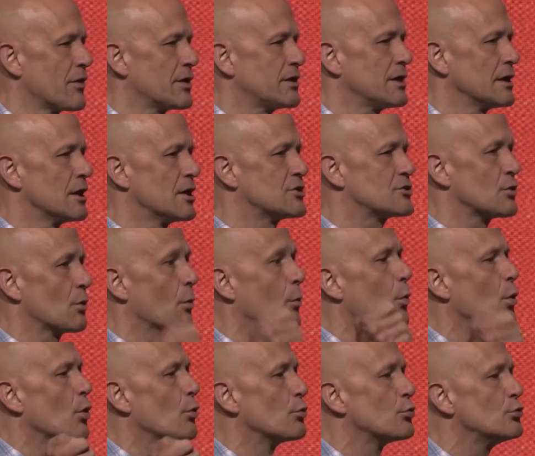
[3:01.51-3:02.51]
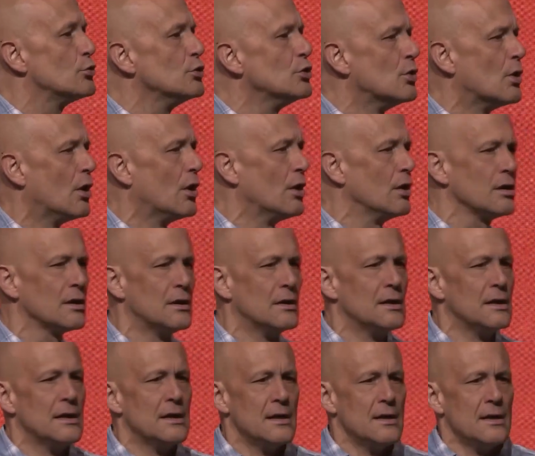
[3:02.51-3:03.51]
the diligent will rule
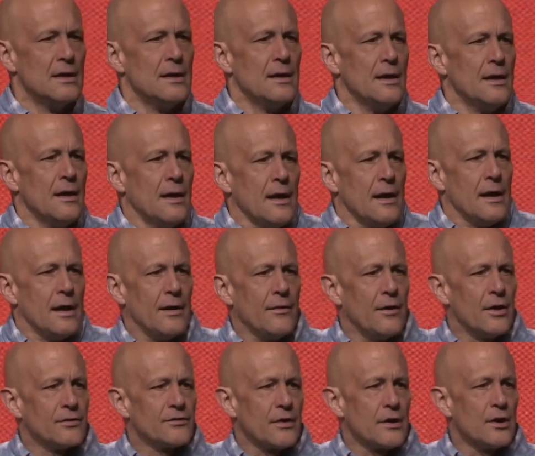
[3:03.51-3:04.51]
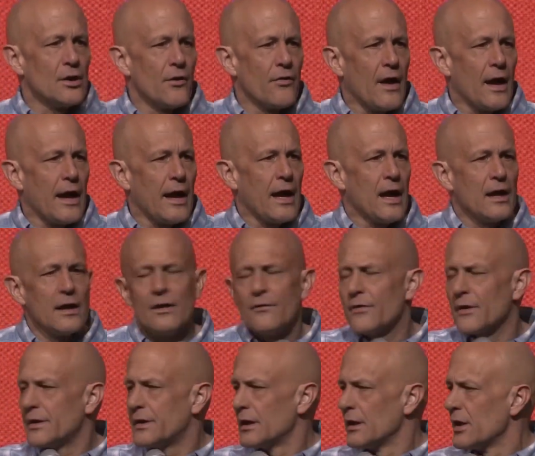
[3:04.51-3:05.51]
and there's, you know, the hand of
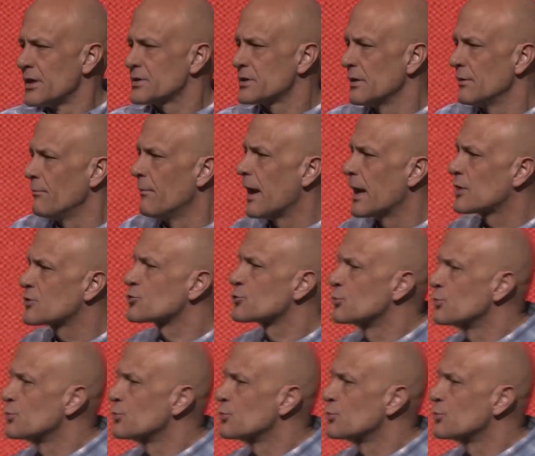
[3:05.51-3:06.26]
the diligent makes